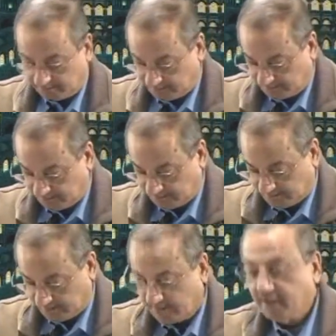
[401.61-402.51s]
Okay.
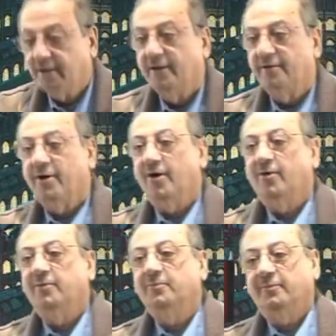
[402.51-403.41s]

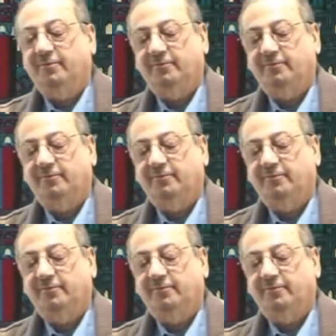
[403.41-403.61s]
Now,